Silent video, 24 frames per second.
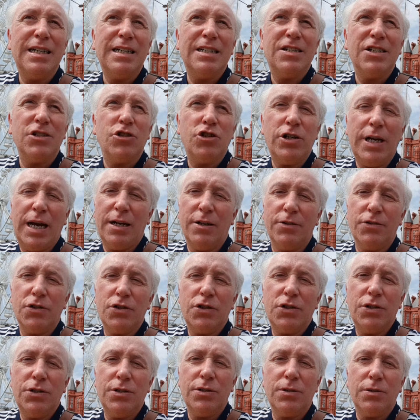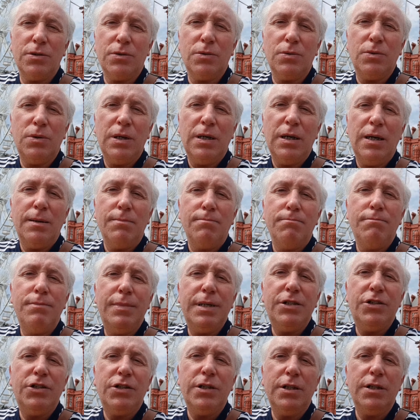it's a challenge to
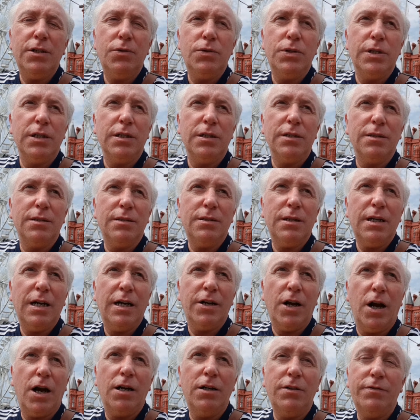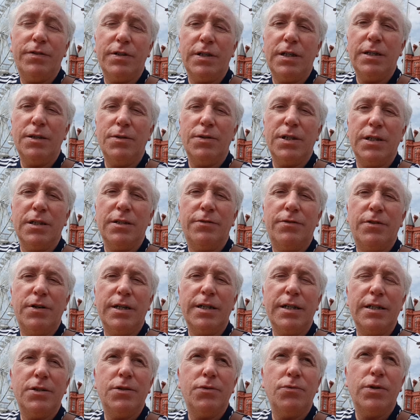misusing and overusing the
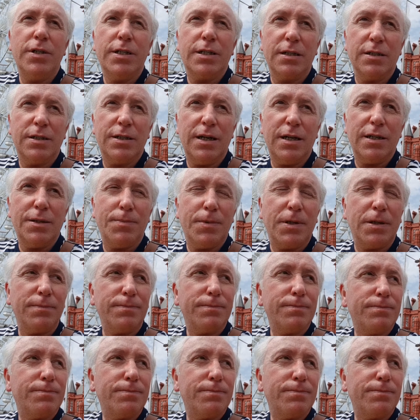phrase risk assessment.